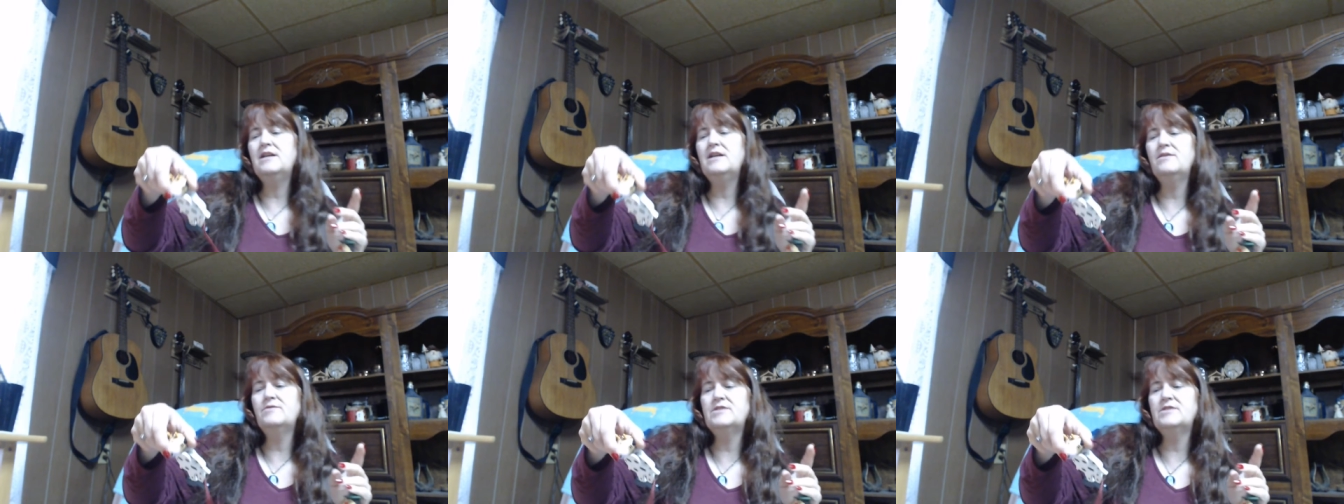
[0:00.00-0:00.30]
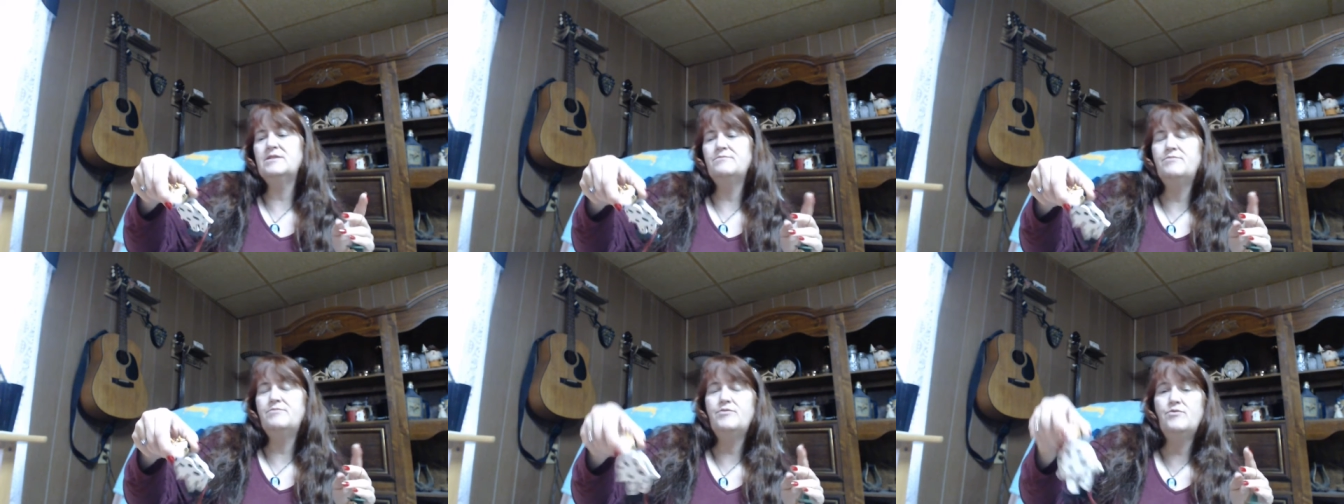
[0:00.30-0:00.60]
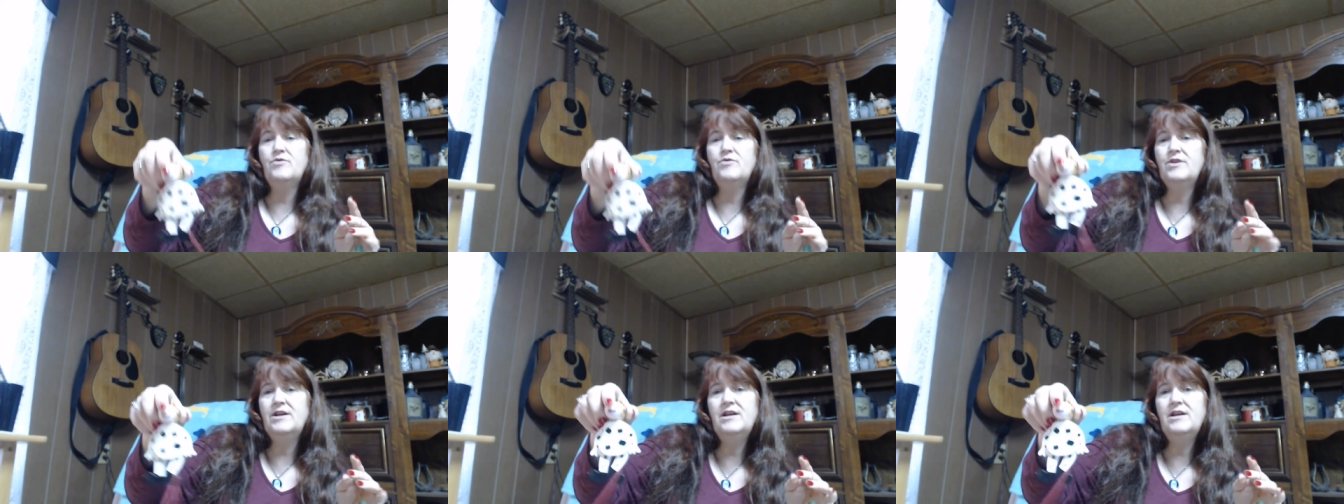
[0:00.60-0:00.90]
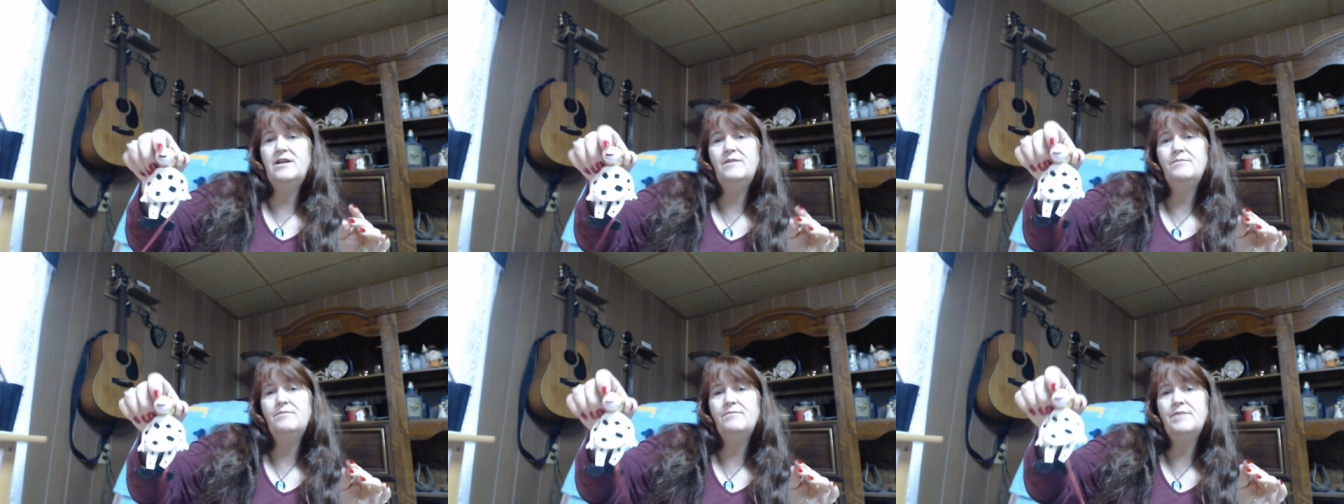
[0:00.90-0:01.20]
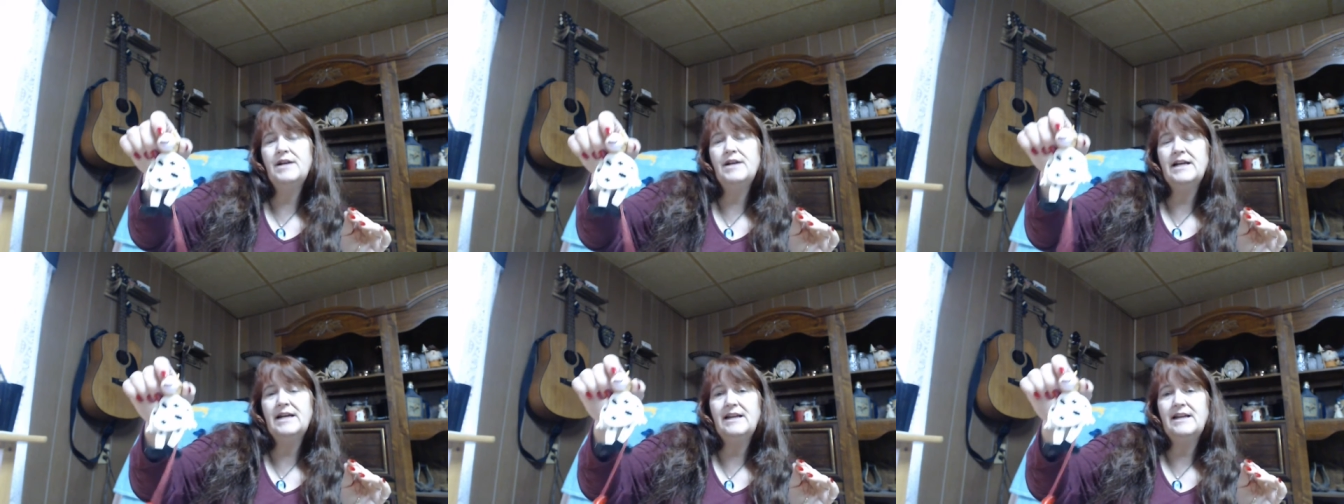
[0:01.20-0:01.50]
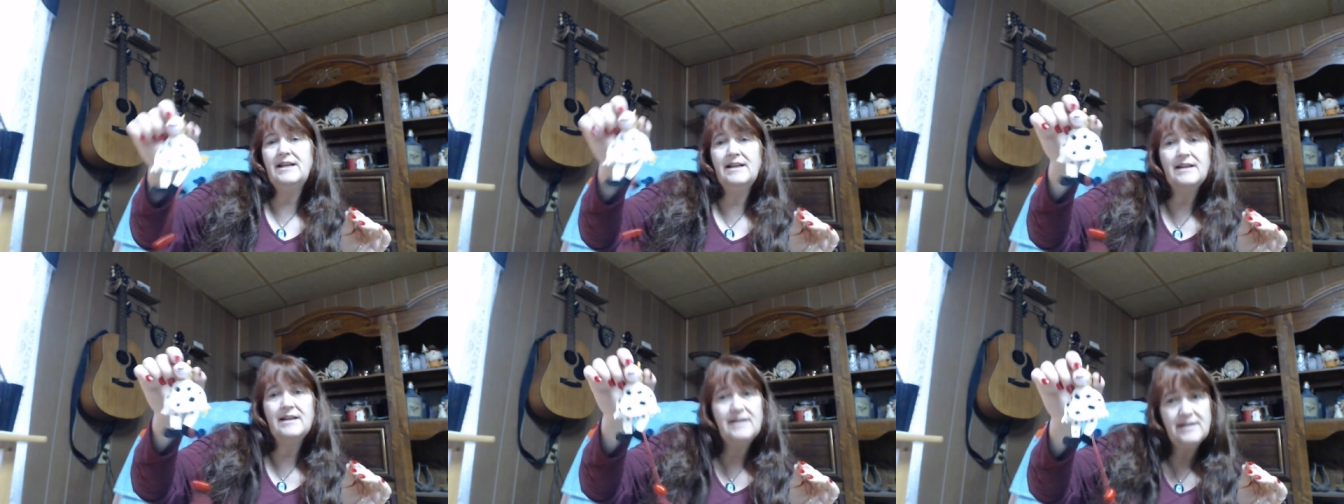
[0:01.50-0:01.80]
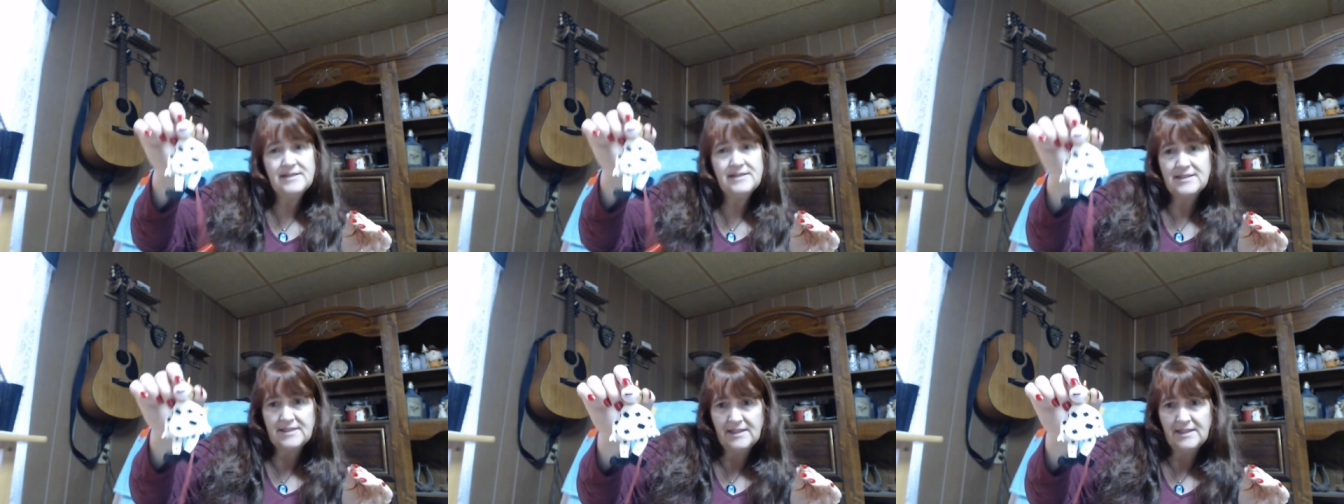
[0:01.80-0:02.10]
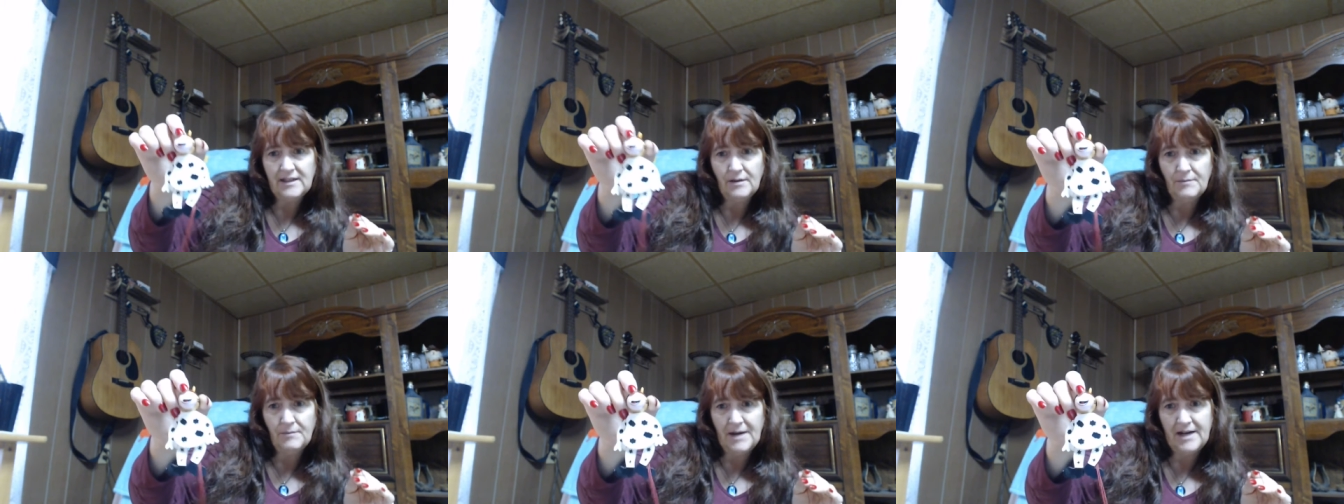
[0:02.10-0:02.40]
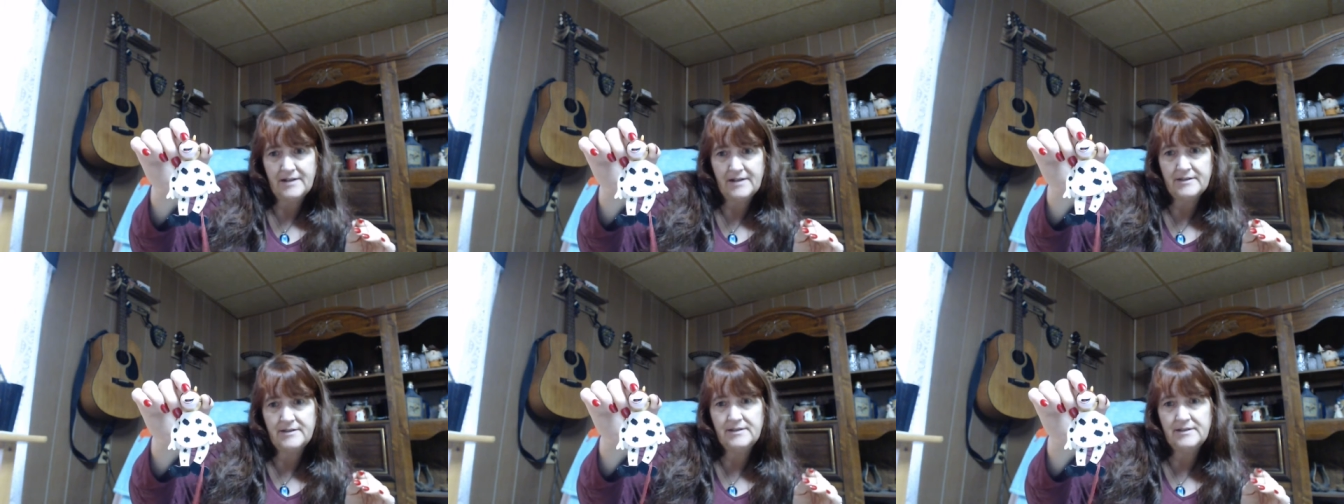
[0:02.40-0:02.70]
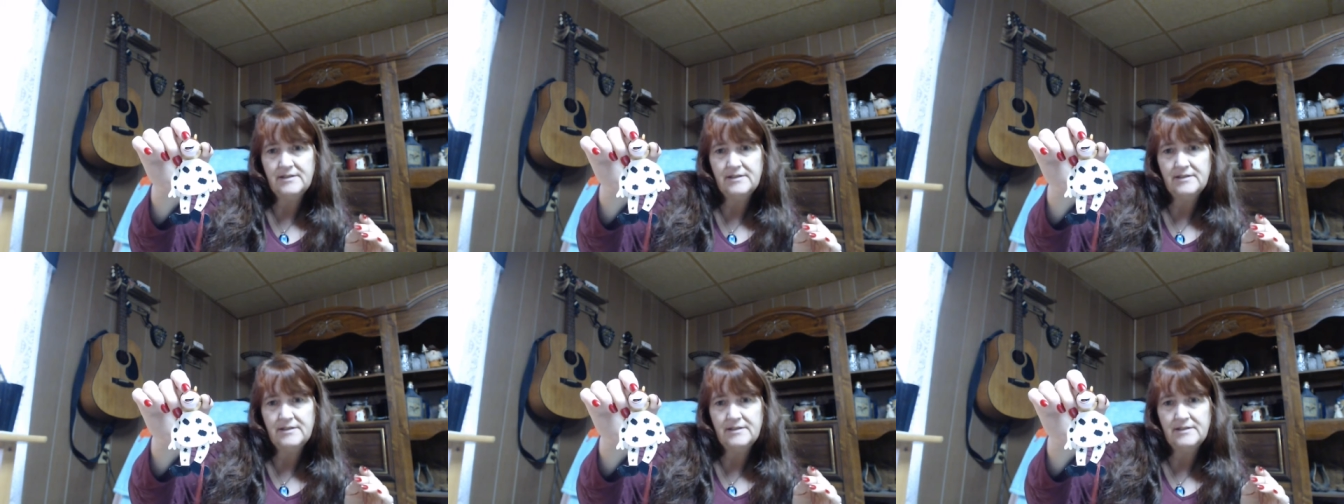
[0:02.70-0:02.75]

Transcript: It was imported, but I got it at